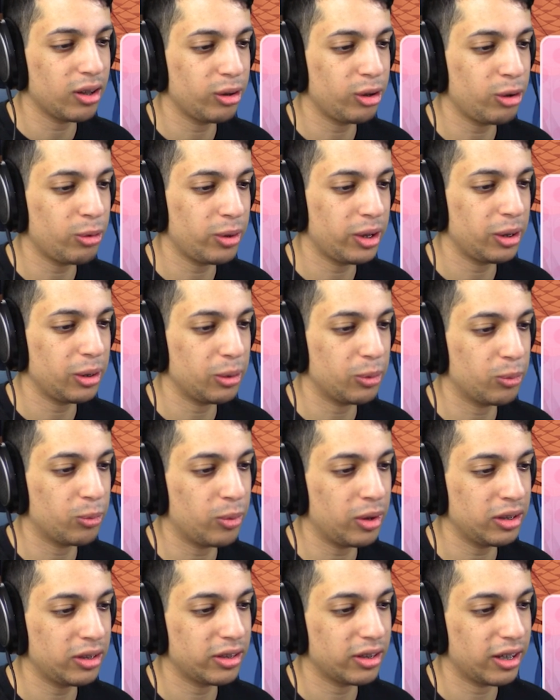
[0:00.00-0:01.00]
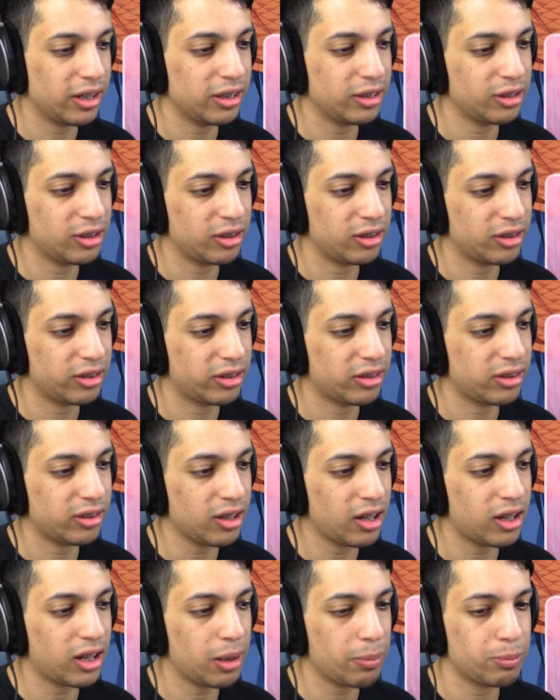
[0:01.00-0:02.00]
Yuri what a
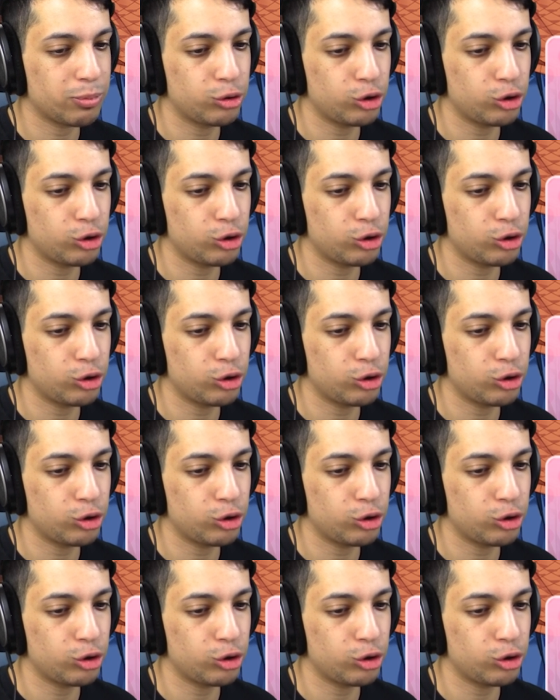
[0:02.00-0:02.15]
stuck-up